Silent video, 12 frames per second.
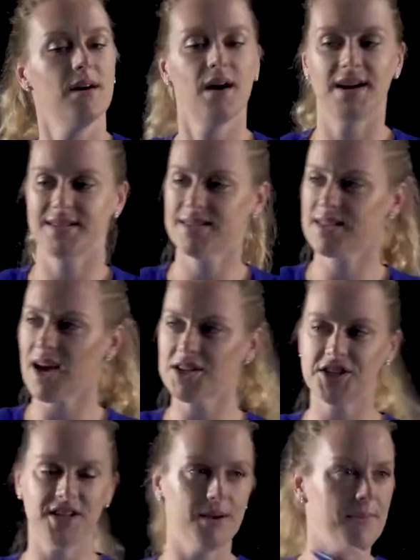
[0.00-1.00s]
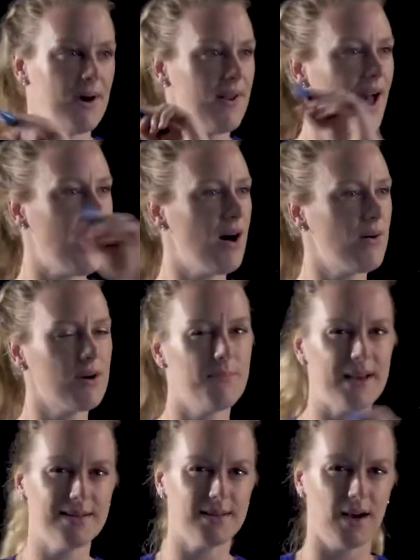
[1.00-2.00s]
a discussion about how our
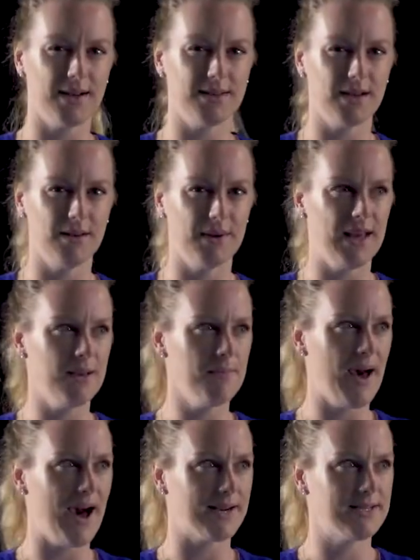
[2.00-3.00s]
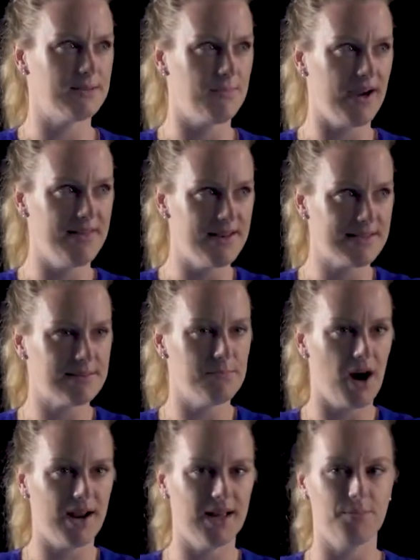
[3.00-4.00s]
baseline is going to be impacted by this
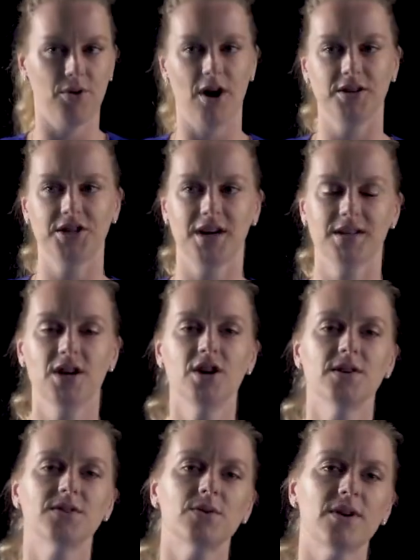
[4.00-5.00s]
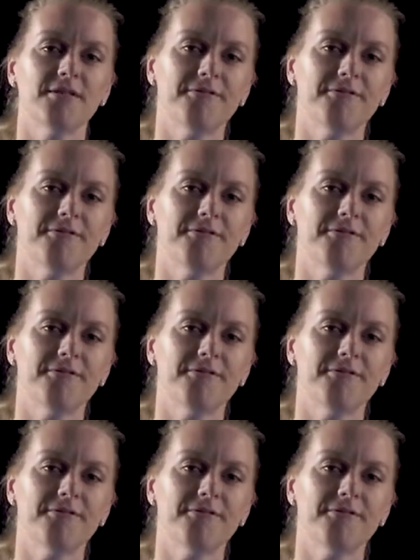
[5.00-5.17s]
mining project. So our